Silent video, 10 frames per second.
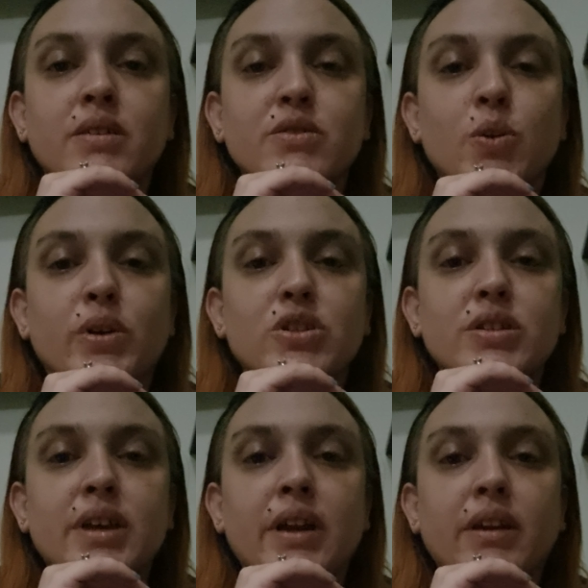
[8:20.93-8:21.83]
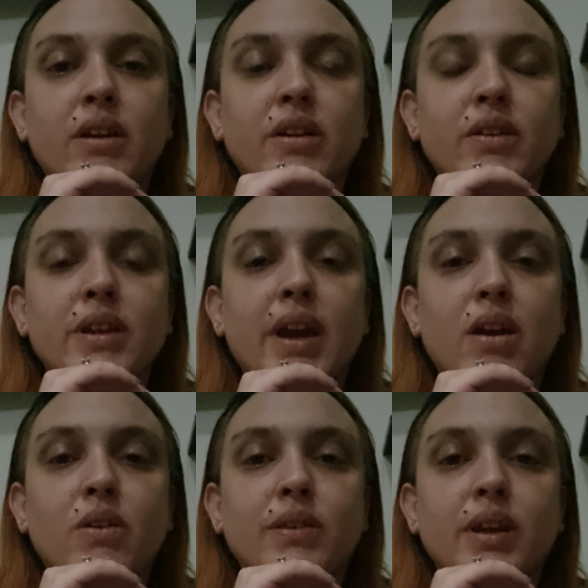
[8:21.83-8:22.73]
So we're just kind of hunkered
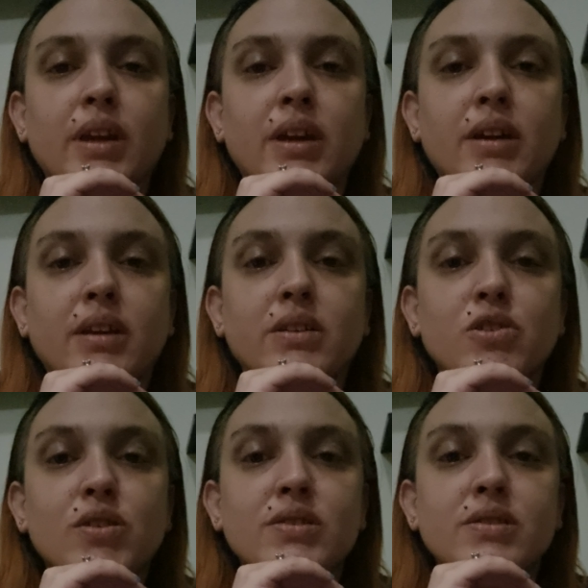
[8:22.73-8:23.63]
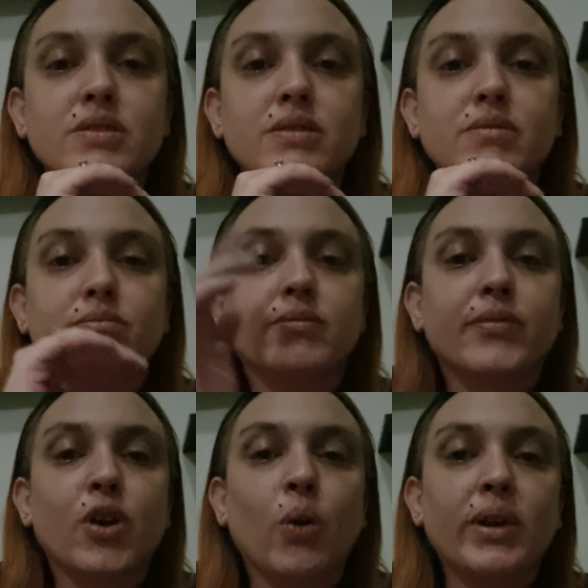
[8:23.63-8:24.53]
down and just
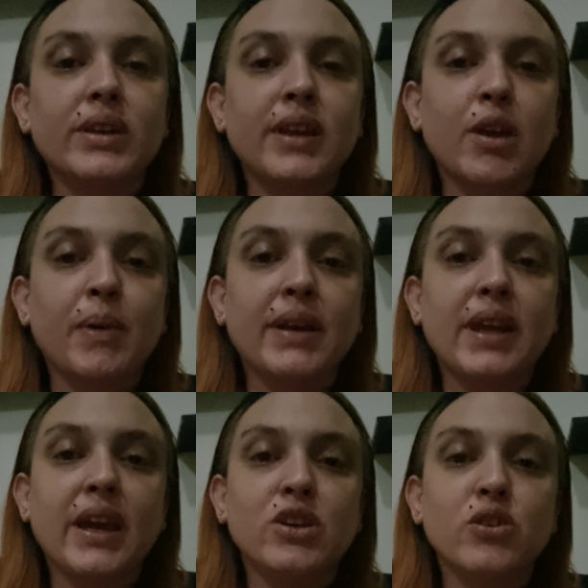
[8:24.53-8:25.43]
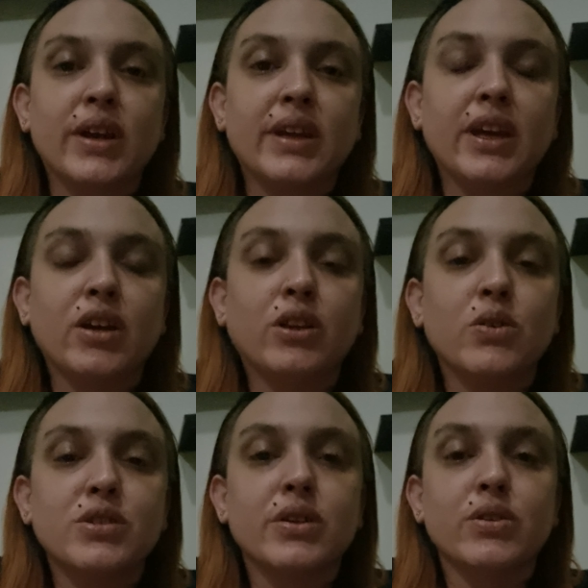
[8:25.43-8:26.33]
going day by day, trying to get
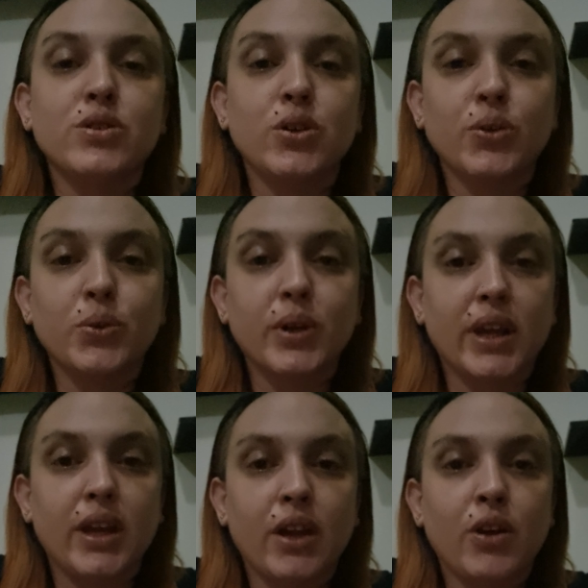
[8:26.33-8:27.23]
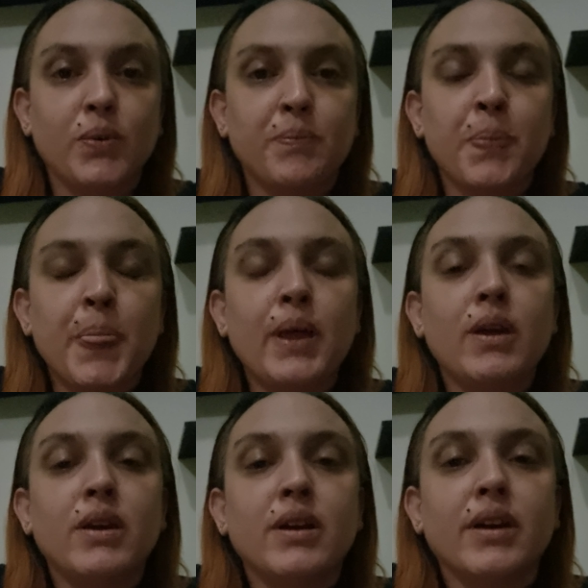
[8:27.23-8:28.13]
closer to getting home.
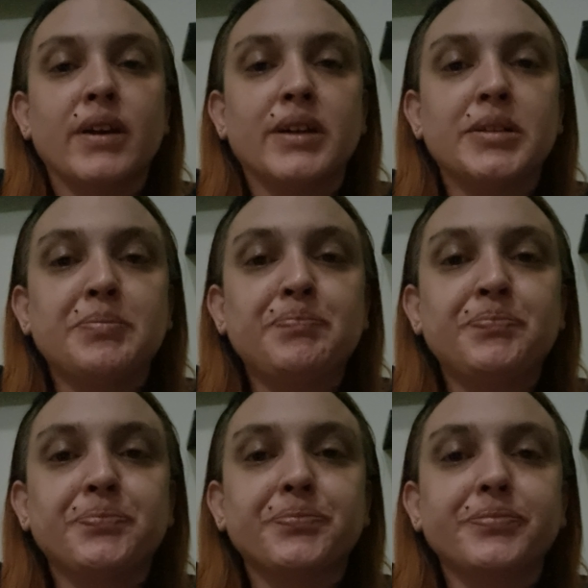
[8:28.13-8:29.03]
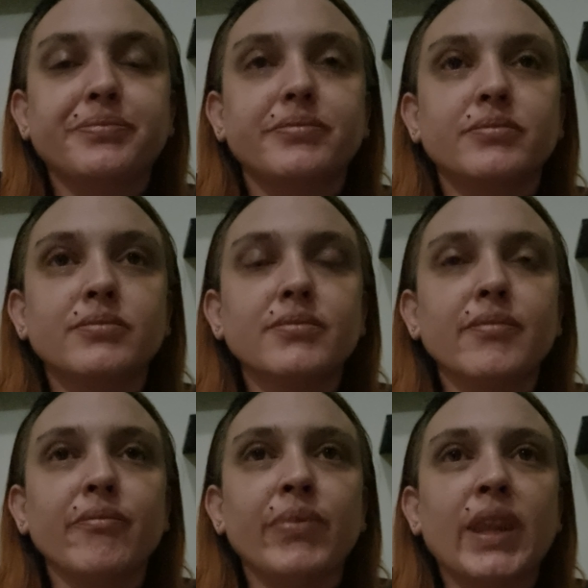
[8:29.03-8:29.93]
Um,
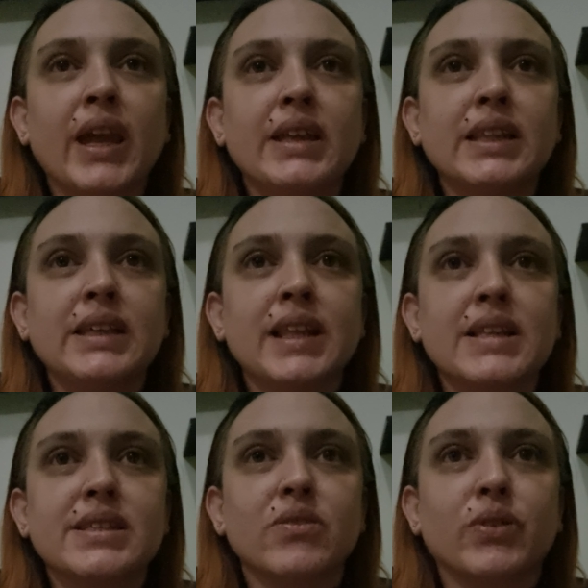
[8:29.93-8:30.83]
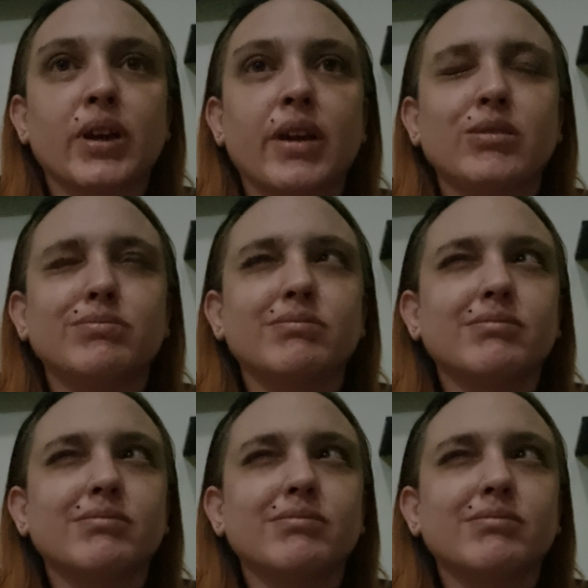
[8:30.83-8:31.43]
I think that's it for now.